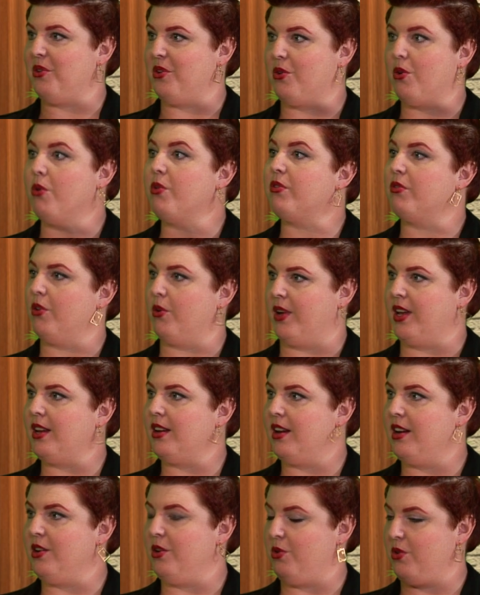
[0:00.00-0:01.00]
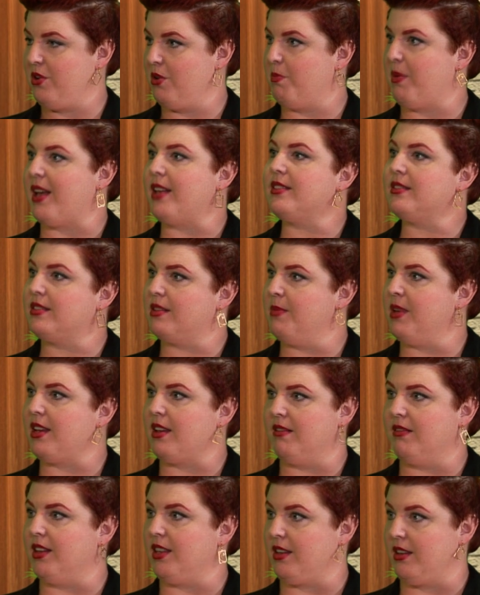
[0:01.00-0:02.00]
go through it and you do your best to make
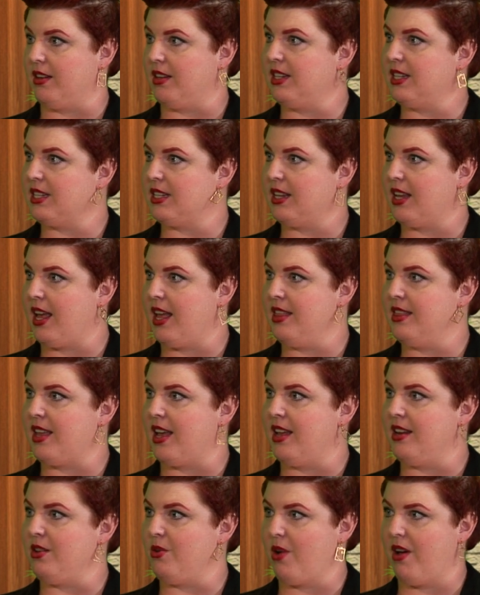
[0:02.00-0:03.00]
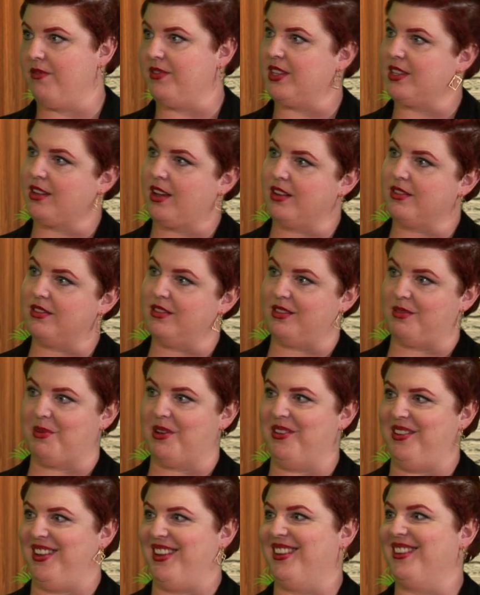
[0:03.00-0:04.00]
it really good, and then you have discussions
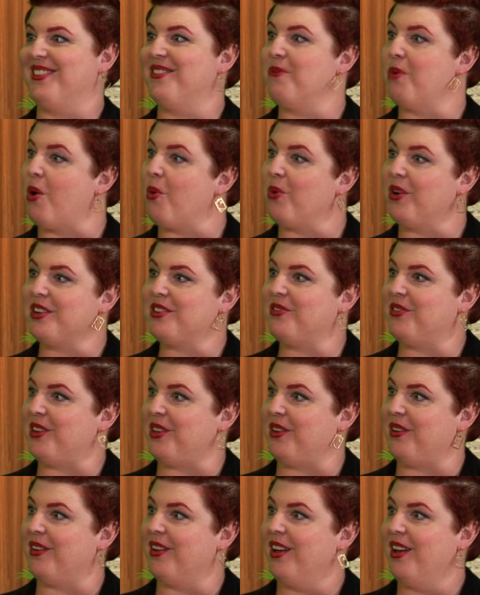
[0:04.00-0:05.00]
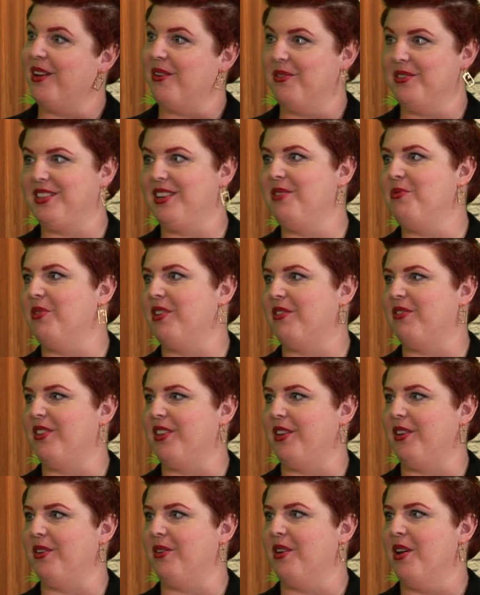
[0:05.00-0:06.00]
about it. What worked for you? What didn't work for
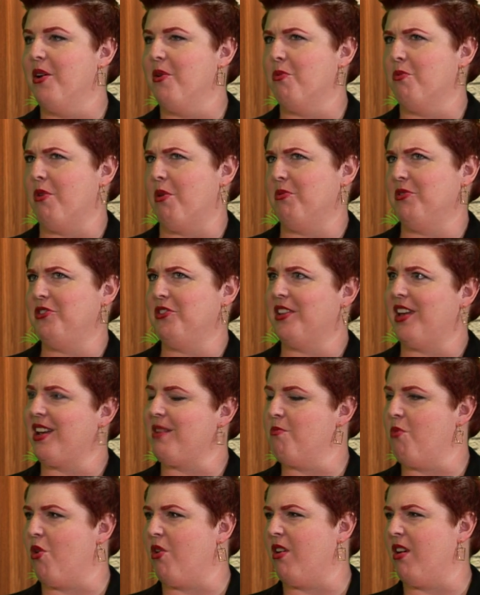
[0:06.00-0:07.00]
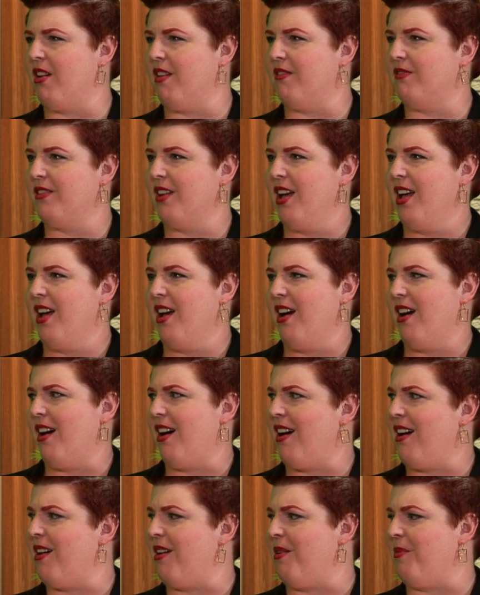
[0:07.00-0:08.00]
you? What would you like more of?
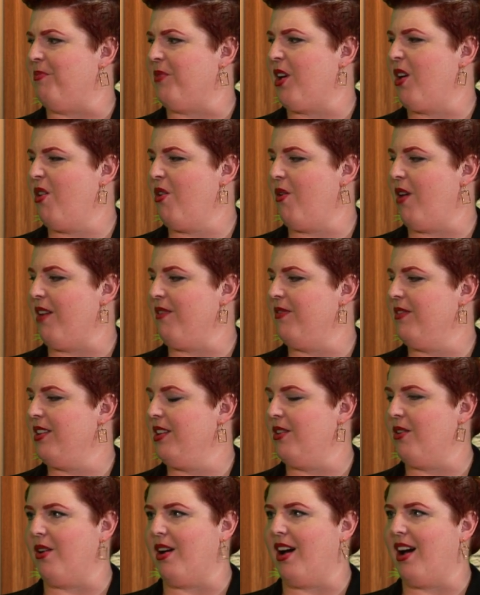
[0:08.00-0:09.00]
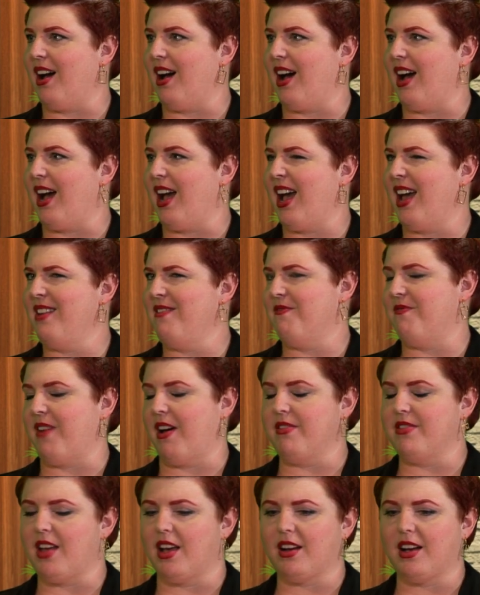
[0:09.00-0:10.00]
Um, oh, I, you know, I hadn't
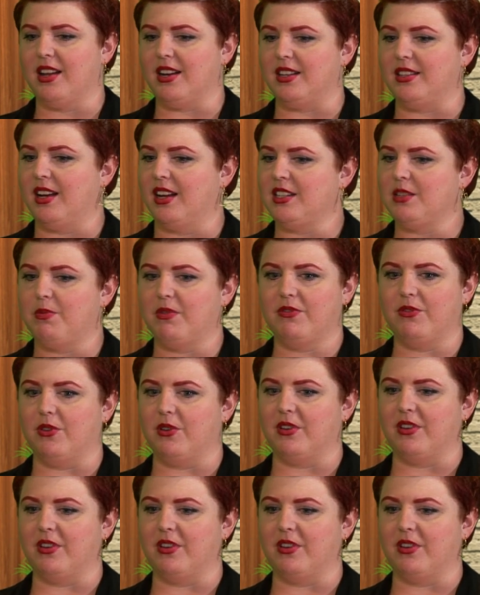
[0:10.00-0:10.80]
felt that kind of touch before,